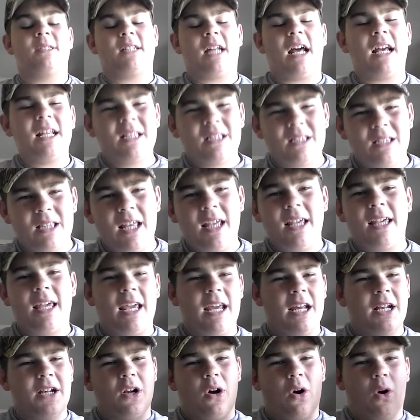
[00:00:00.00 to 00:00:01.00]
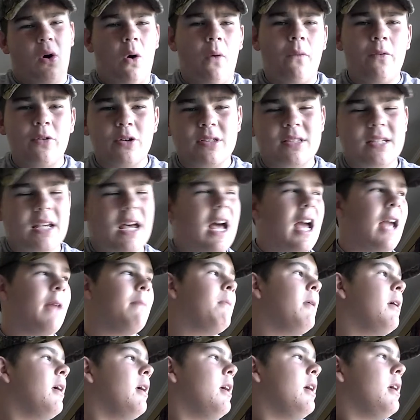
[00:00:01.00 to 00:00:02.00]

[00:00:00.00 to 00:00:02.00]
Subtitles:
And I think in overtime,